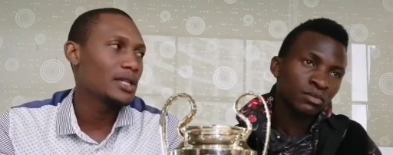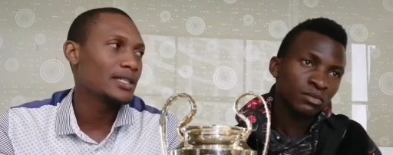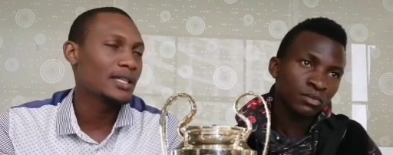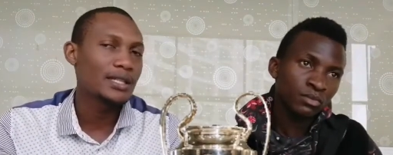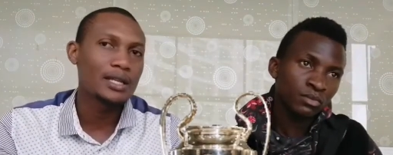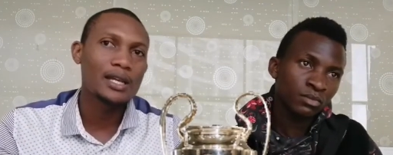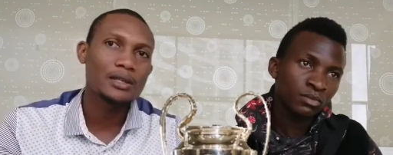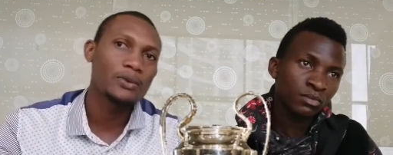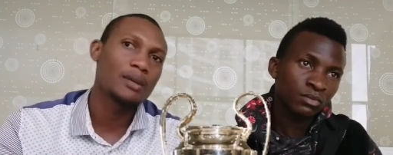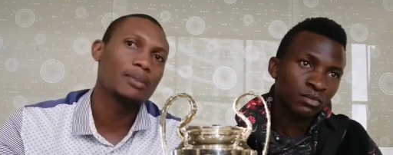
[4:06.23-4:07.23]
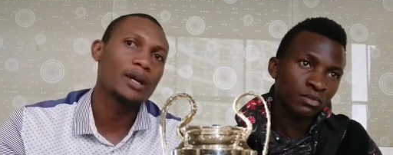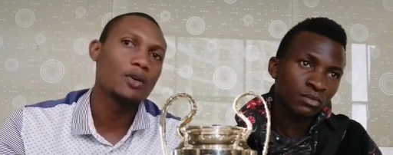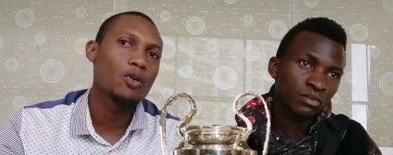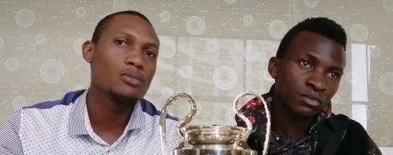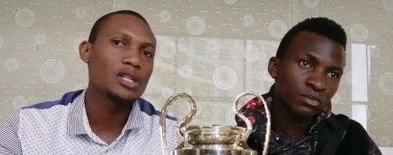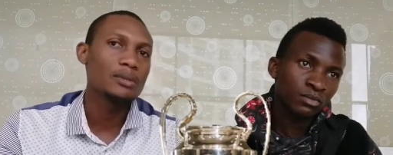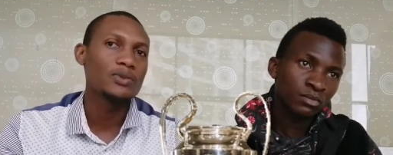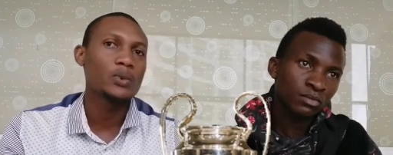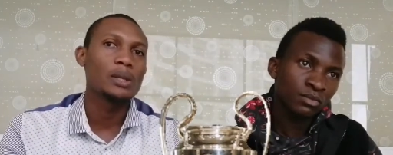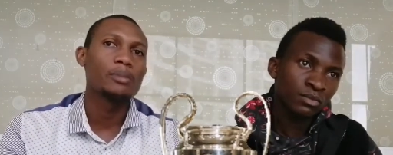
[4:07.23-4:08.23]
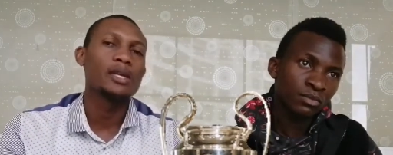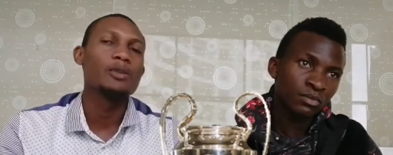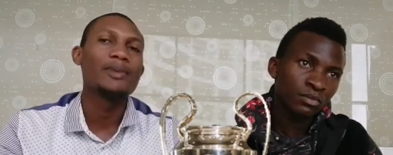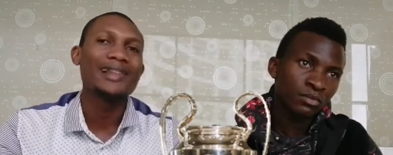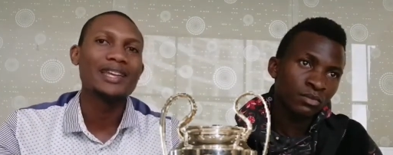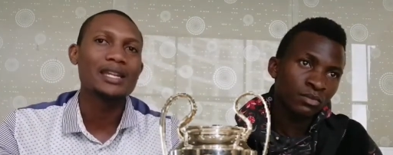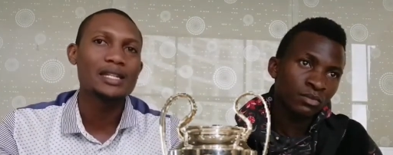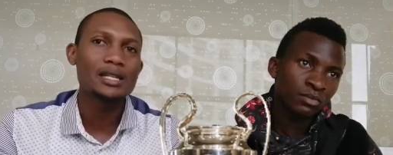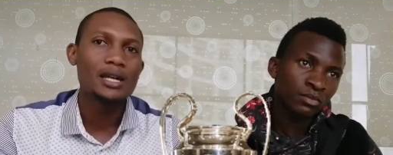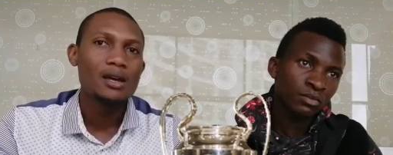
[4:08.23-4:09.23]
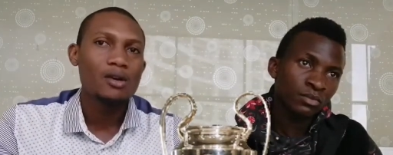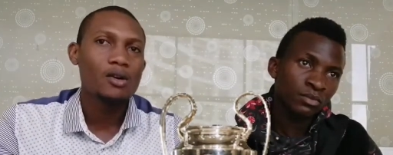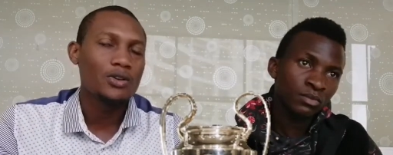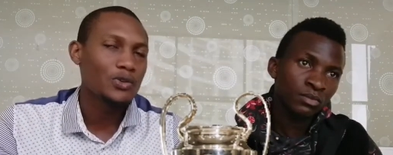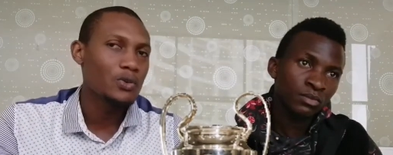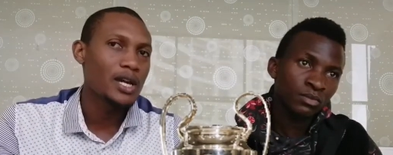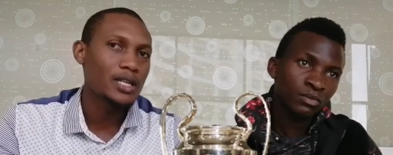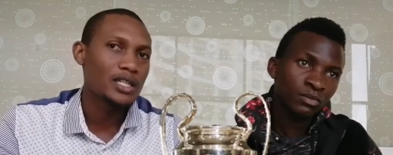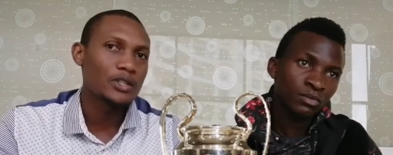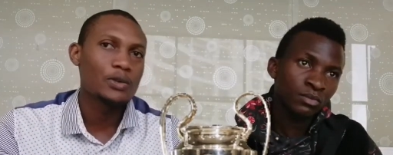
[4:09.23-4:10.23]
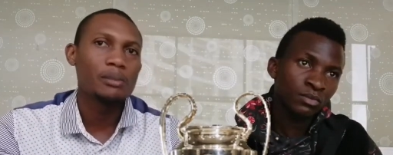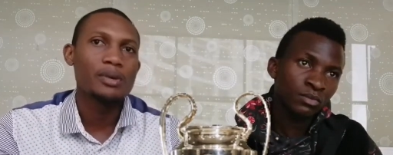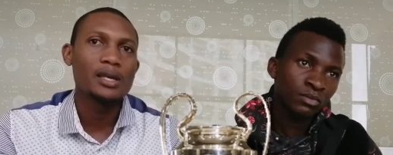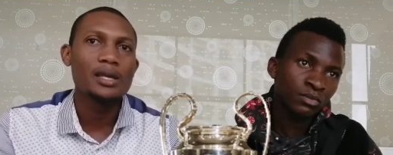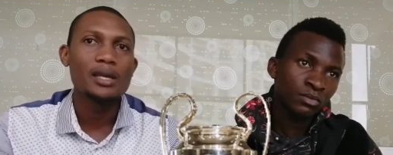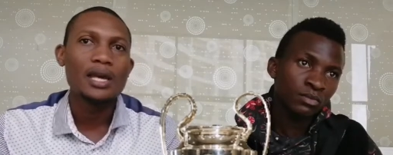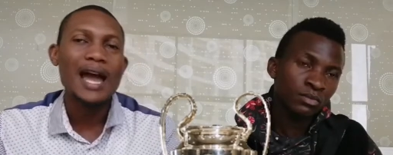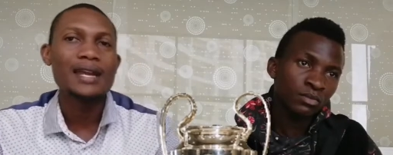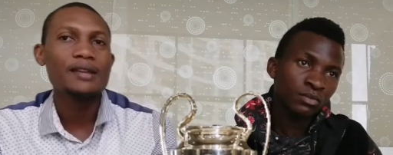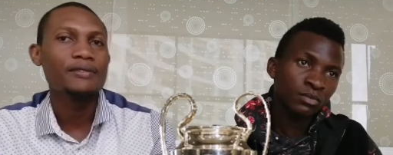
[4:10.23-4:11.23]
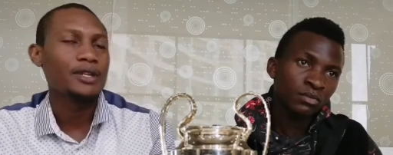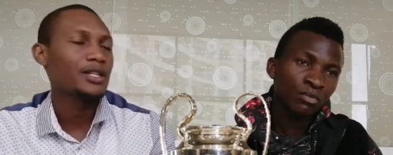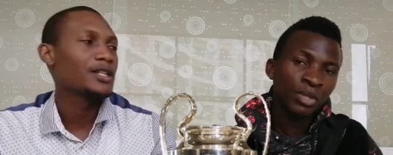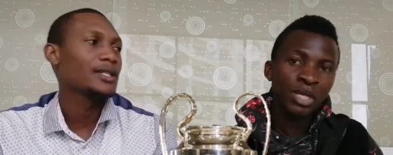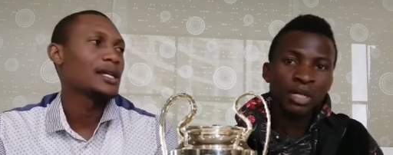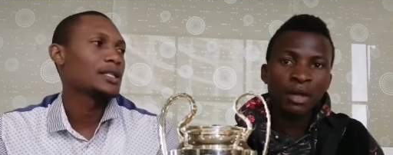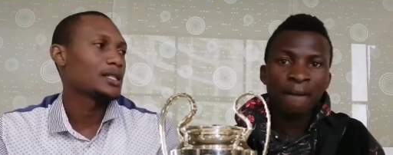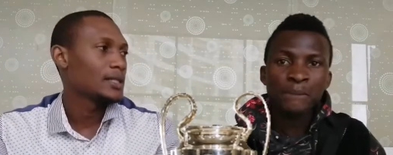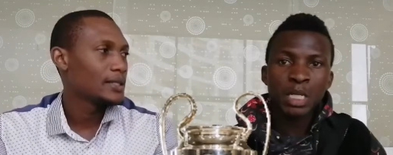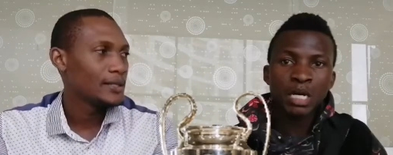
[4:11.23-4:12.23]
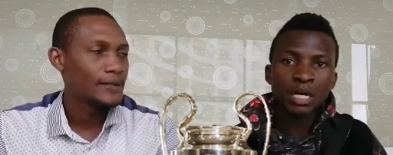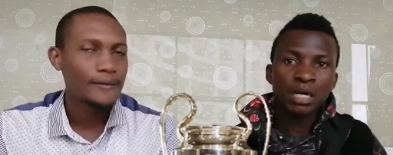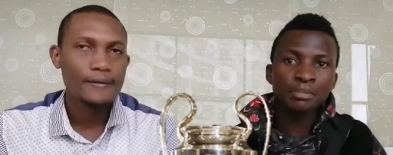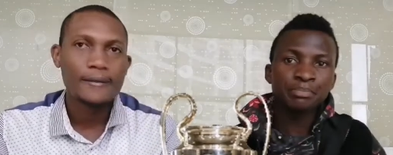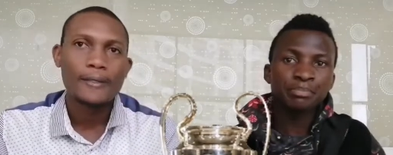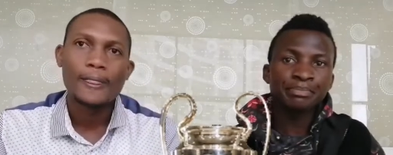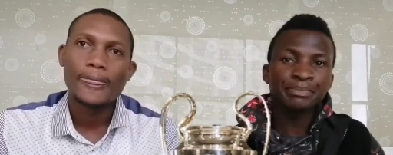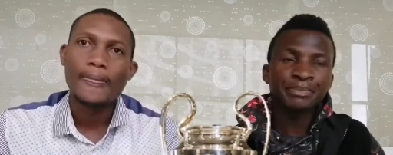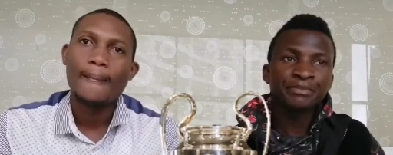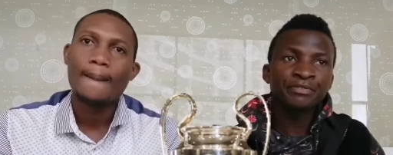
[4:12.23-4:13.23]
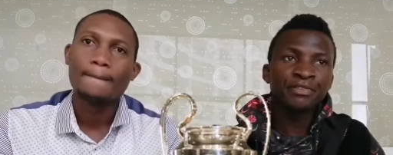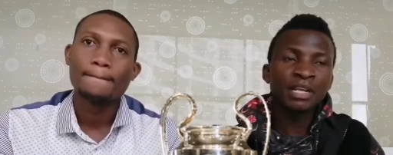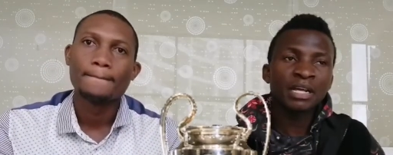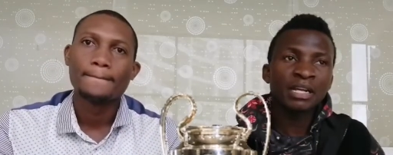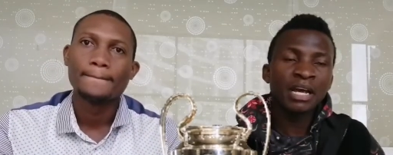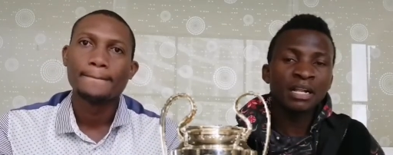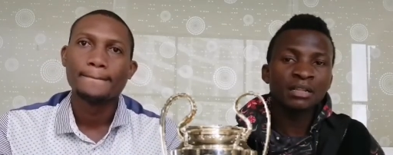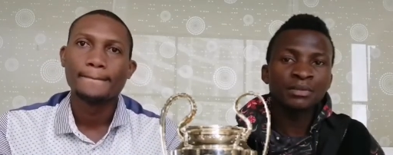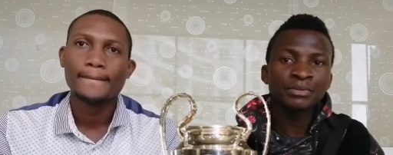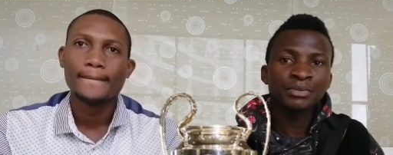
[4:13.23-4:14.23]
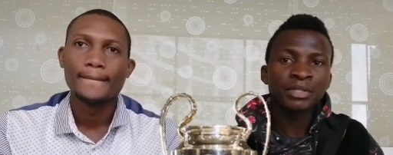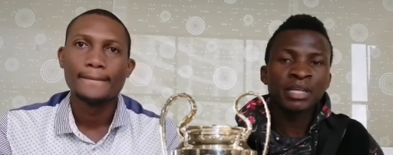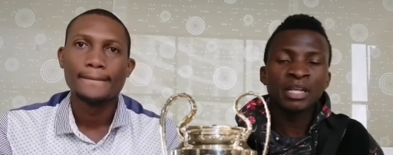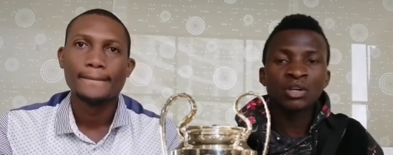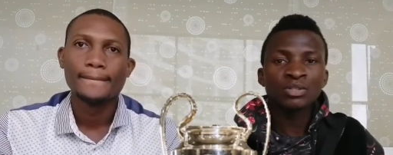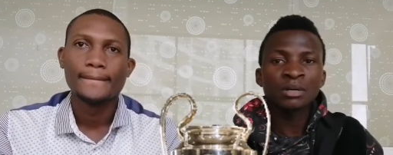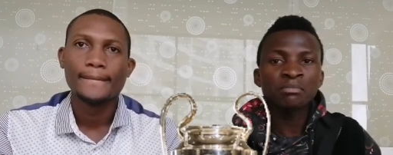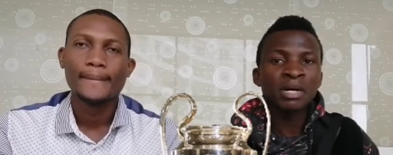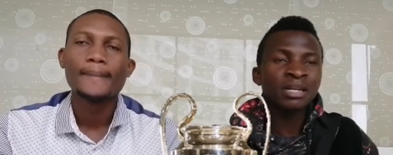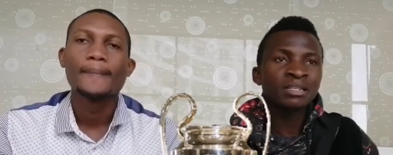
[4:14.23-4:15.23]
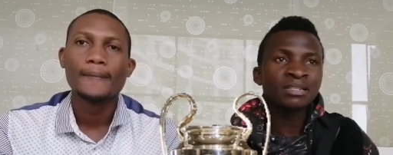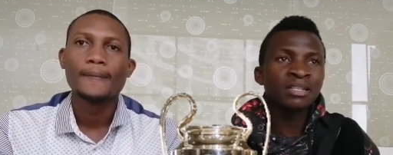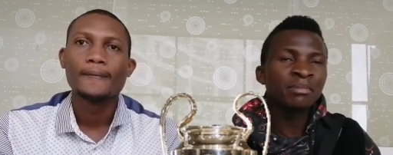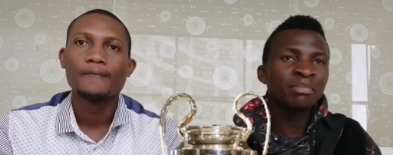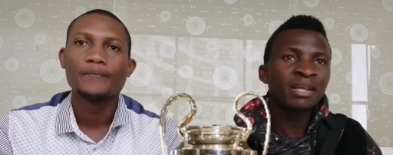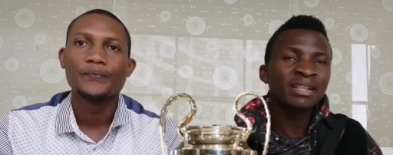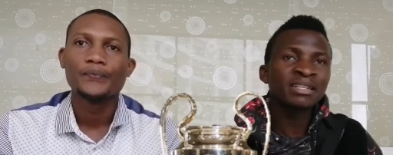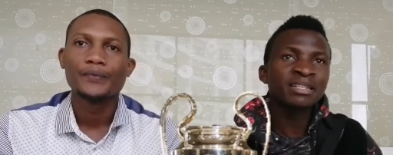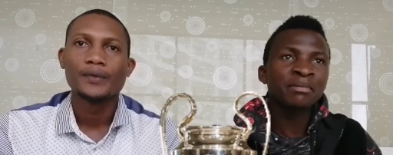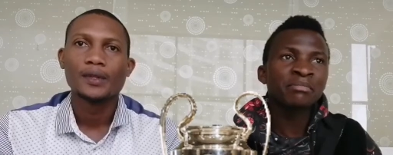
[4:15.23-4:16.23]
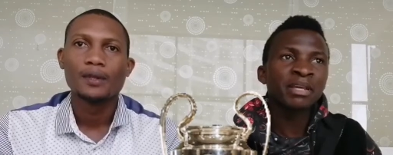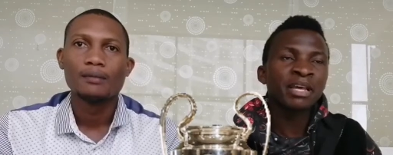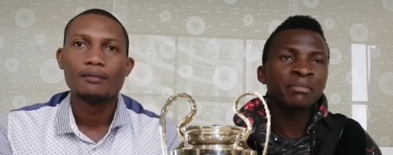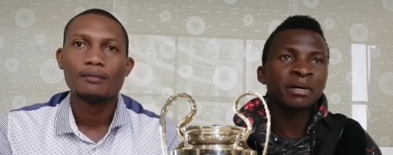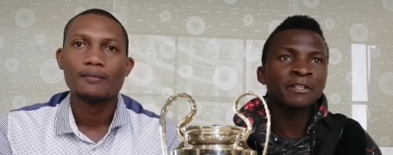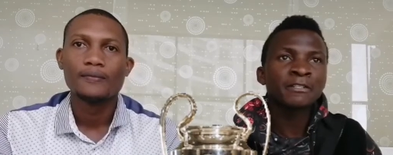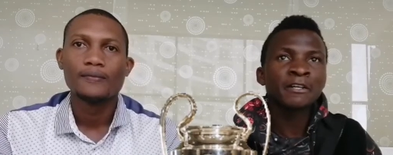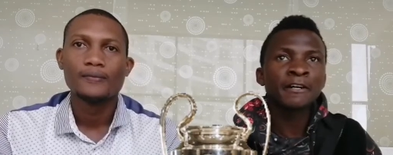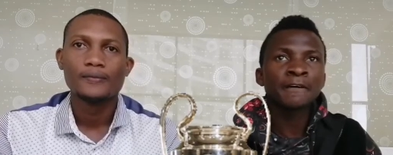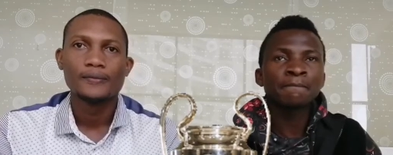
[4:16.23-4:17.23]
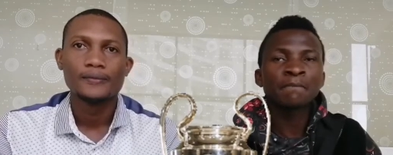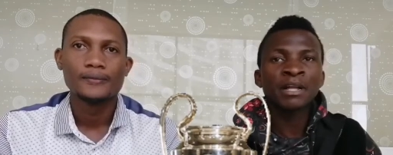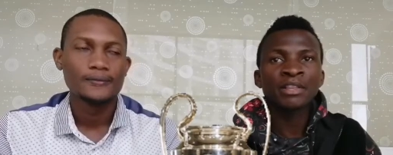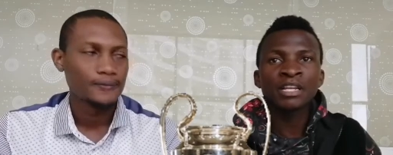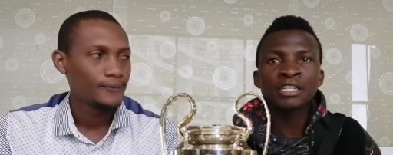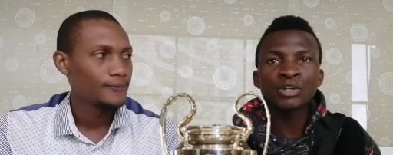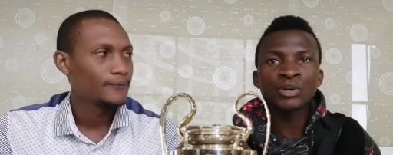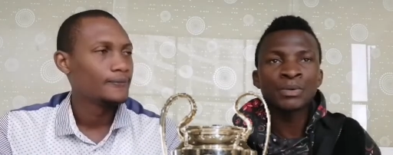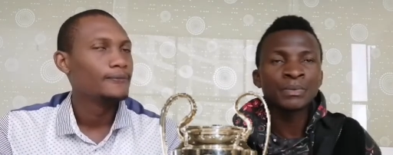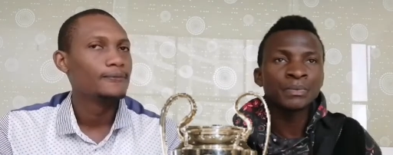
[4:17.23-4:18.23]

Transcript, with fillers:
Speaker 1: as yesterday night, whereby home teams will be humiliated, or tonight it will be a different result?
Speaker 2: Uh, Villarreal, the Yellow Submarines, they play the same game as uh, Atletico.